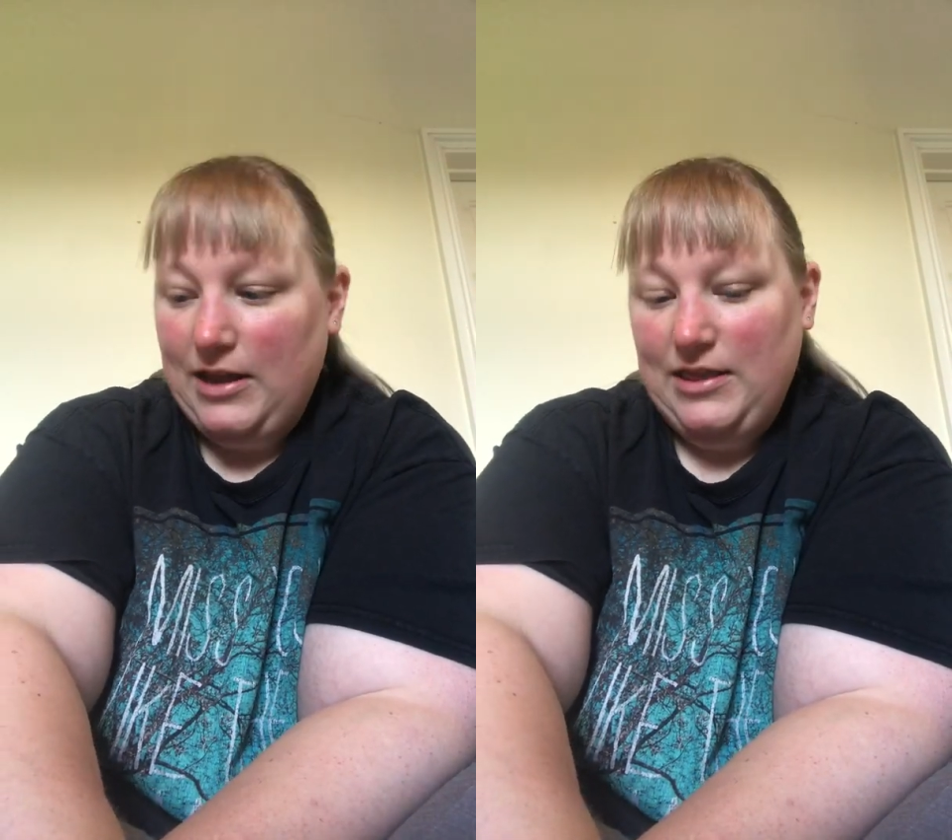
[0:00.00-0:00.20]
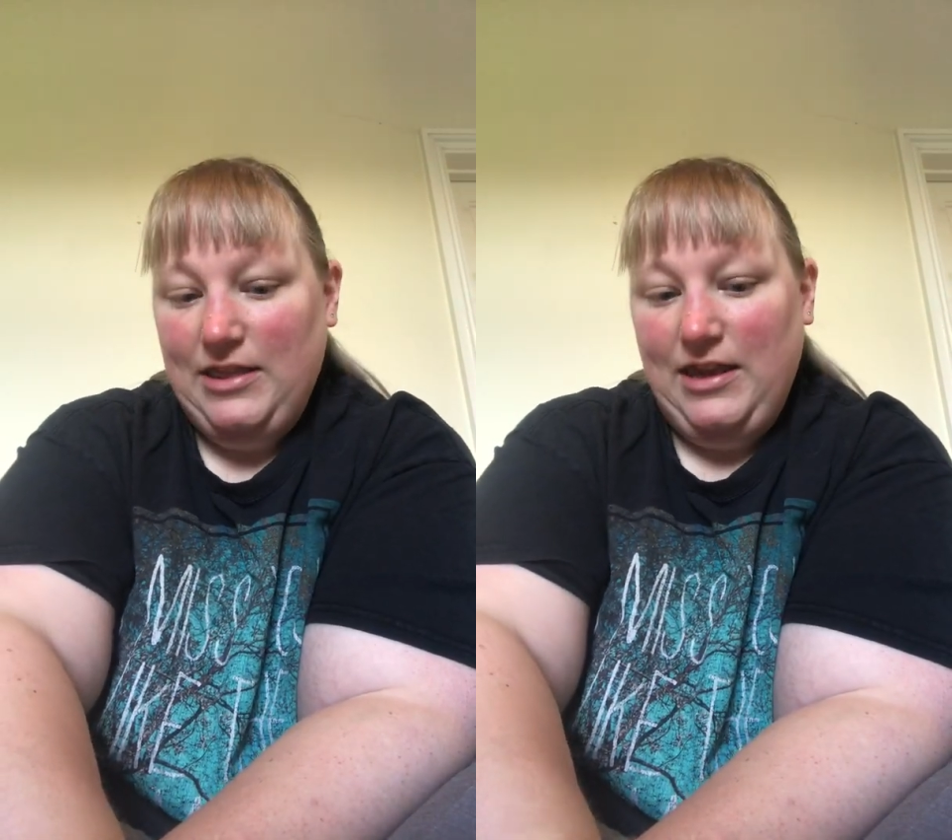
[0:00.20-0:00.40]

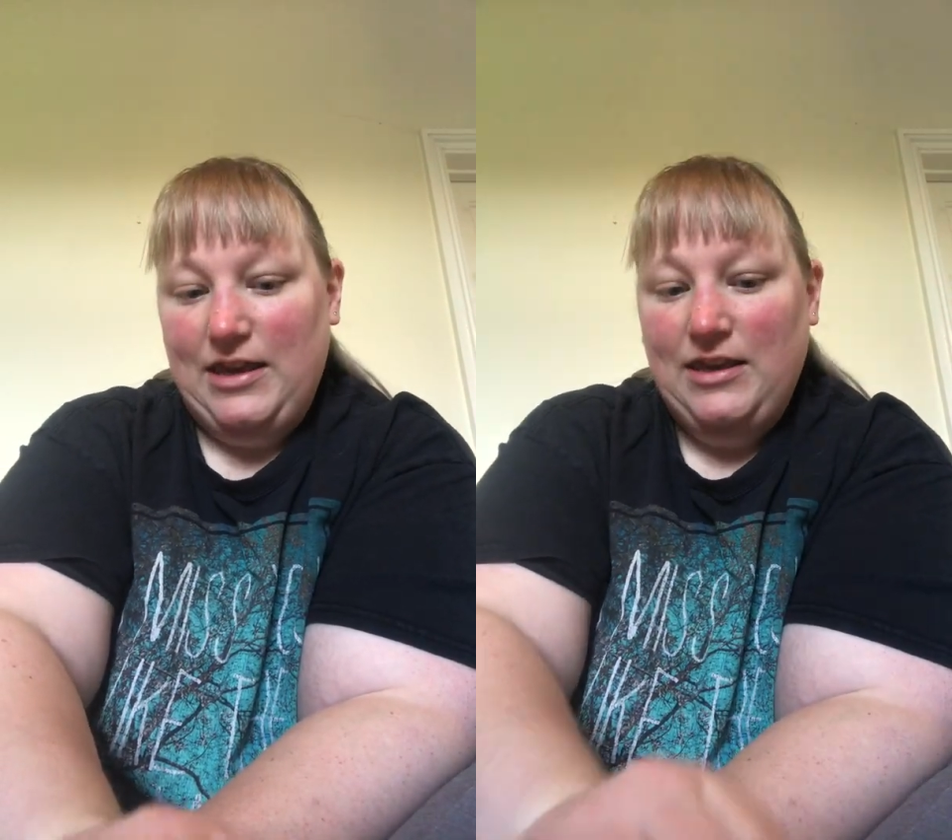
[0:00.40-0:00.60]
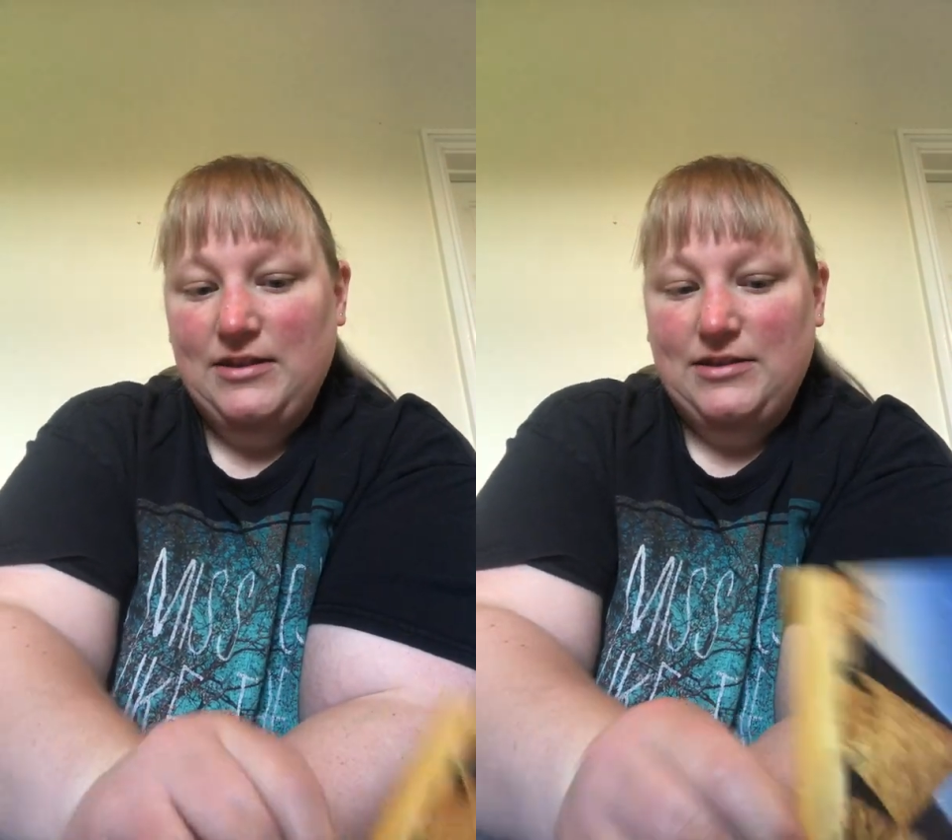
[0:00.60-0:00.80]
And
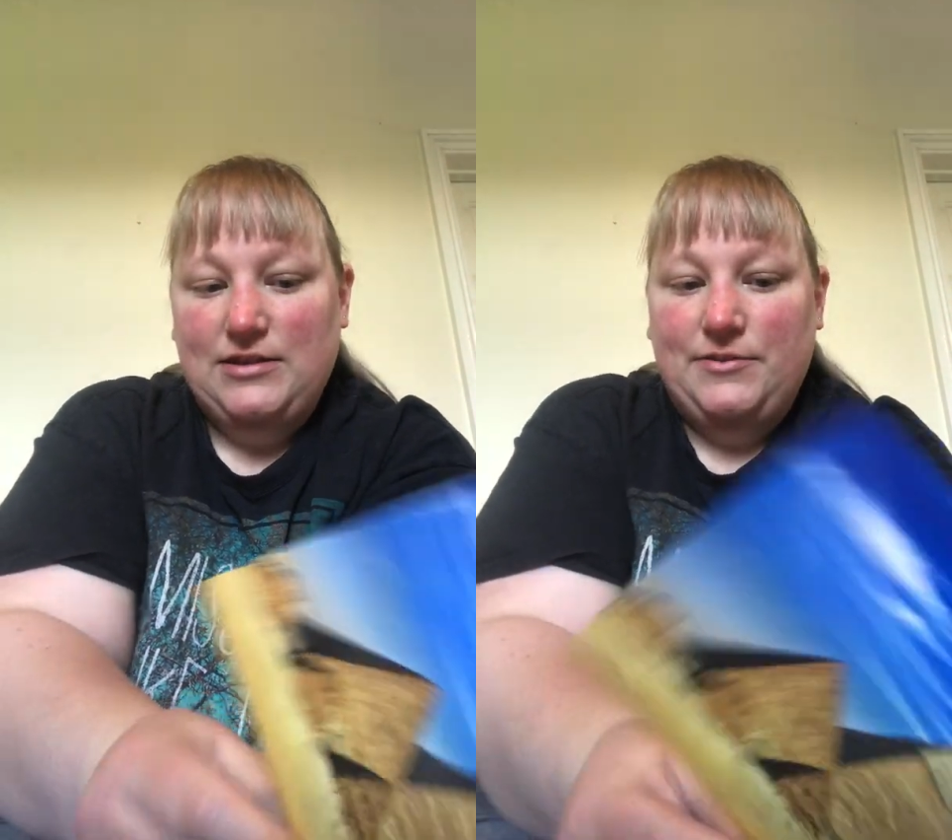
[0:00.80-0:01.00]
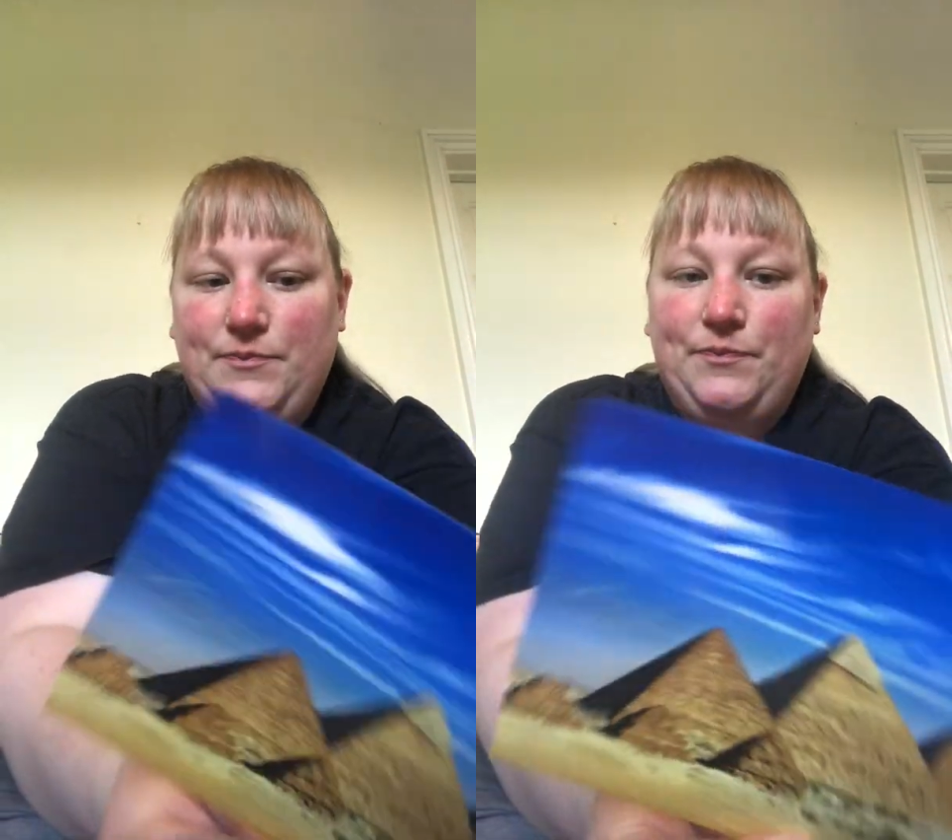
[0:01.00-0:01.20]
this